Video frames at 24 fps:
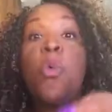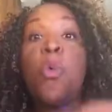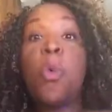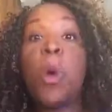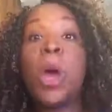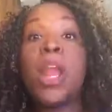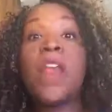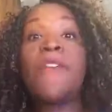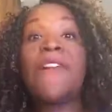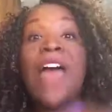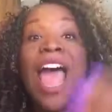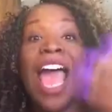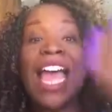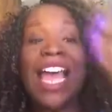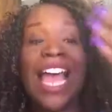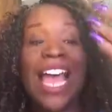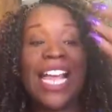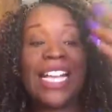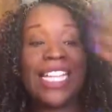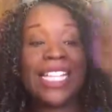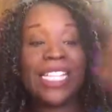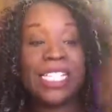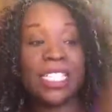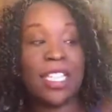What if I
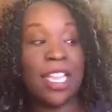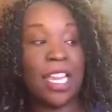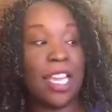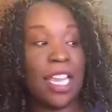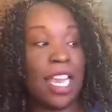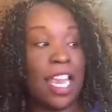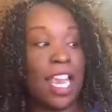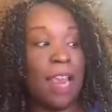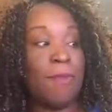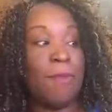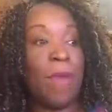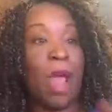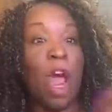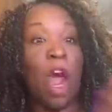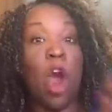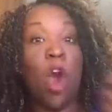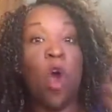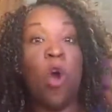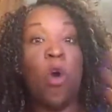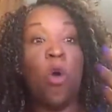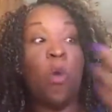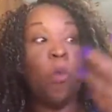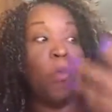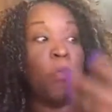got stuck in my
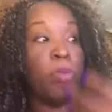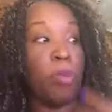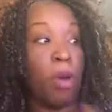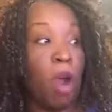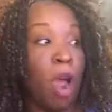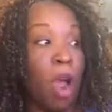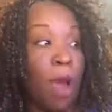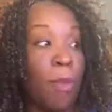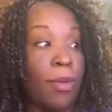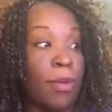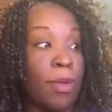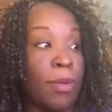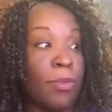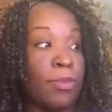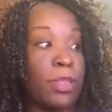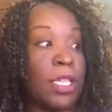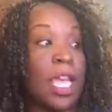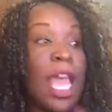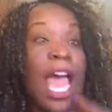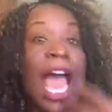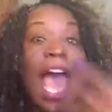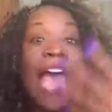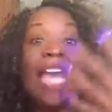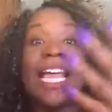own
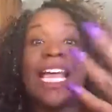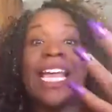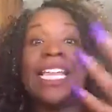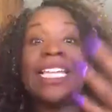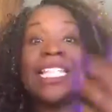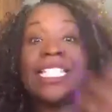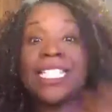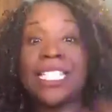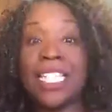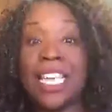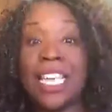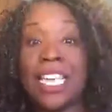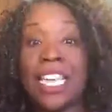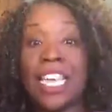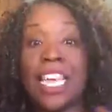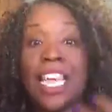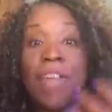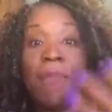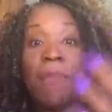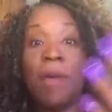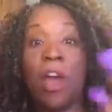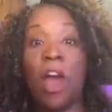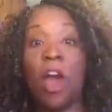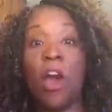problems? I got stuck
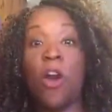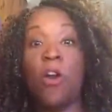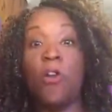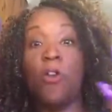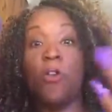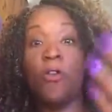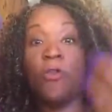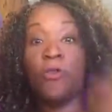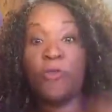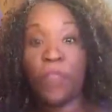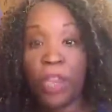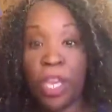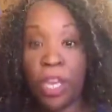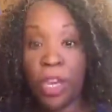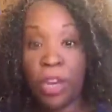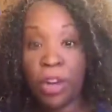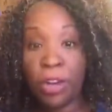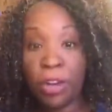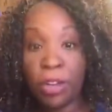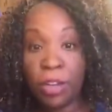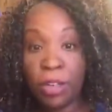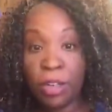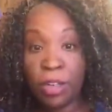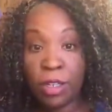in my own
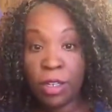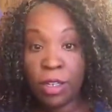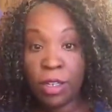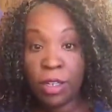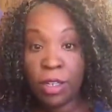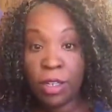fear.